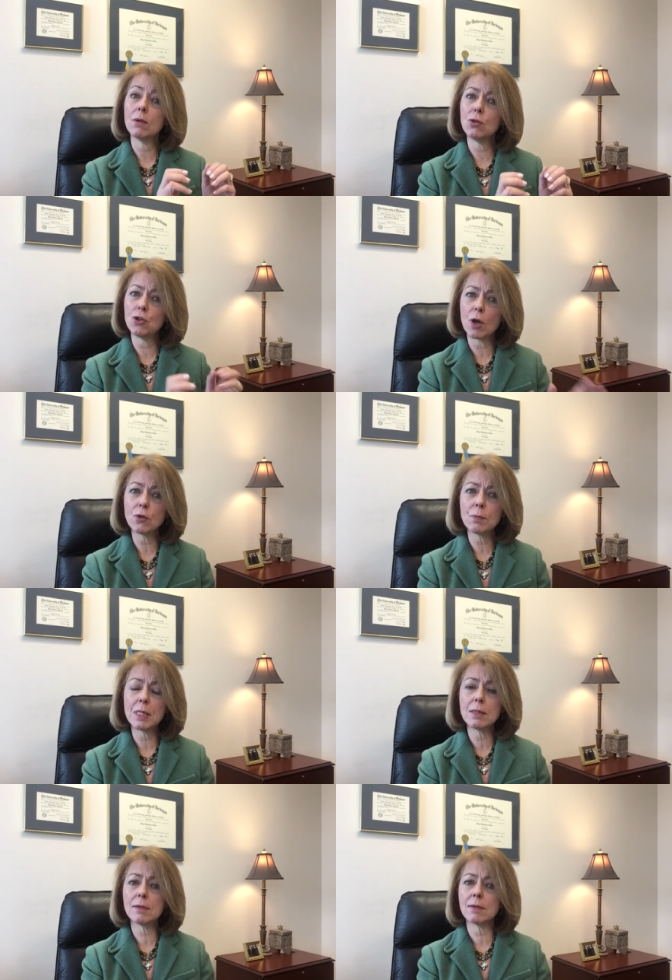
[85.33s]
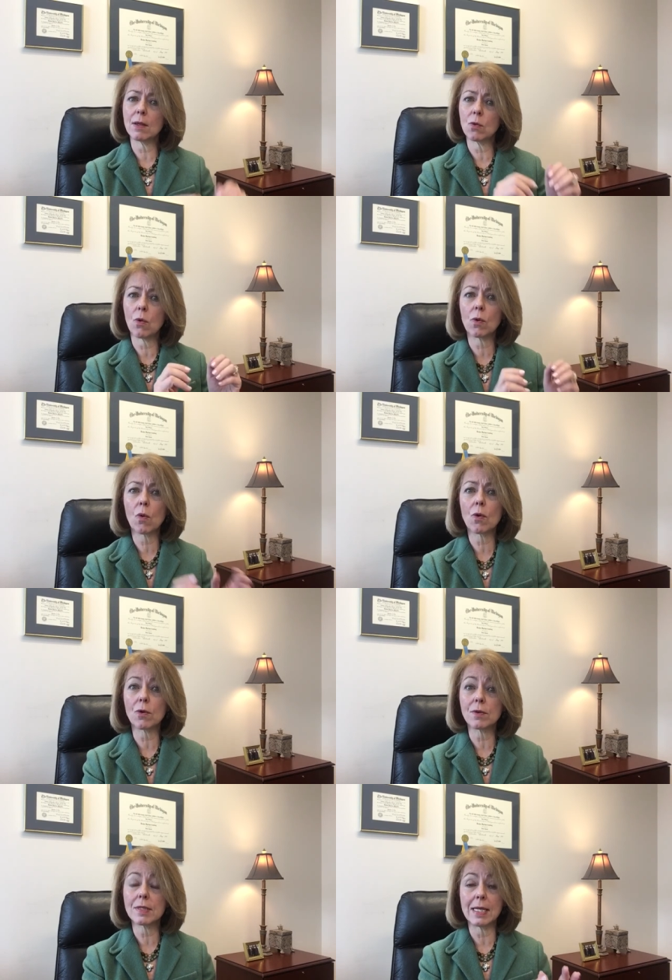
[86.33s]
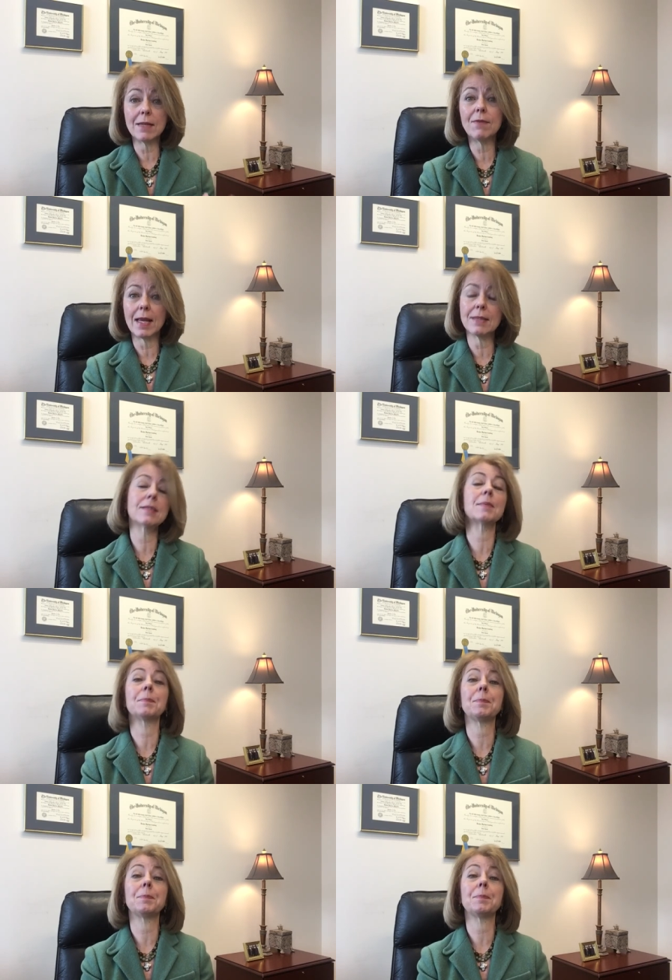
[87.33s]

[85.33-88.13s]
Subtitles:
judgments and court orders in advance.